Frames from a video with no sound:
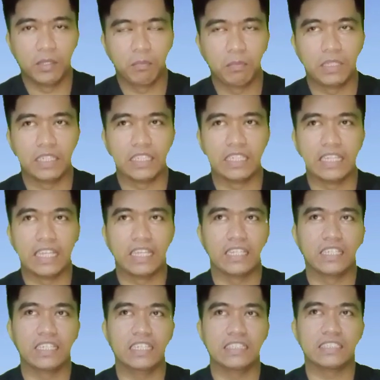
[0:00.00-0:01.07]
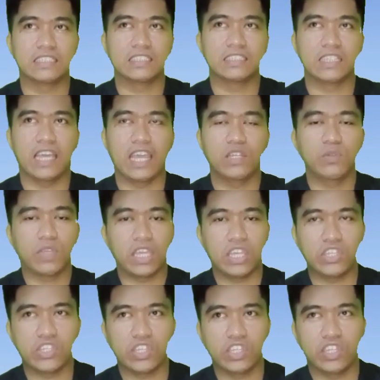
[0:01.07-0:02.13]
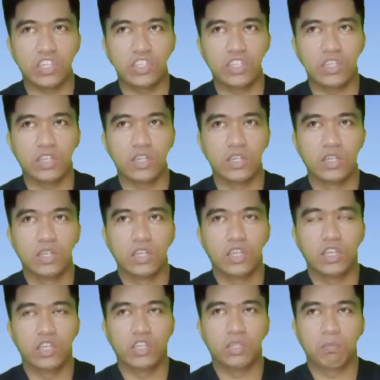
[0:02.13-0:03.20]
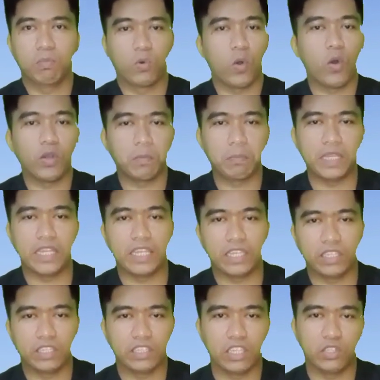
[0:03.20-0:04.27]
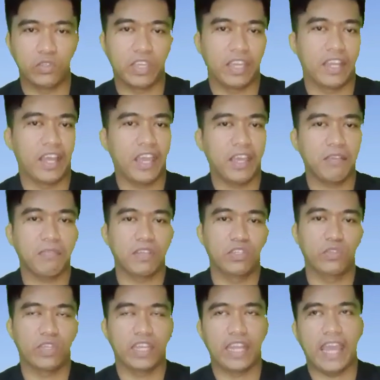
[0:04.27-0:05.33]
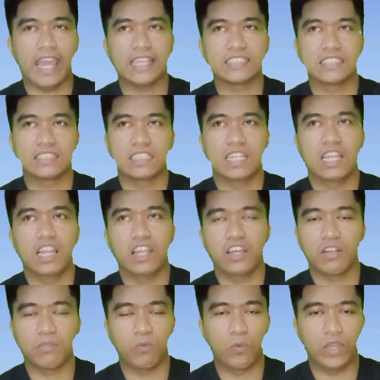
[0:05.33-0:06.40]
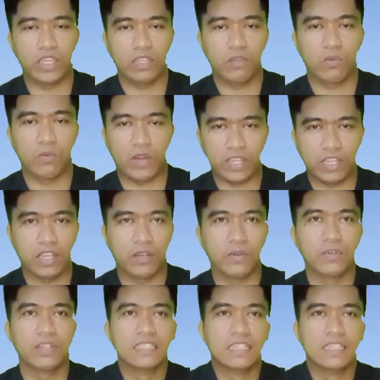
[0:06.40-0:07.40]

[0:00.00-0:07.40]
but then it's education in the broad meaning that you can have and you can access in a lot of way right now.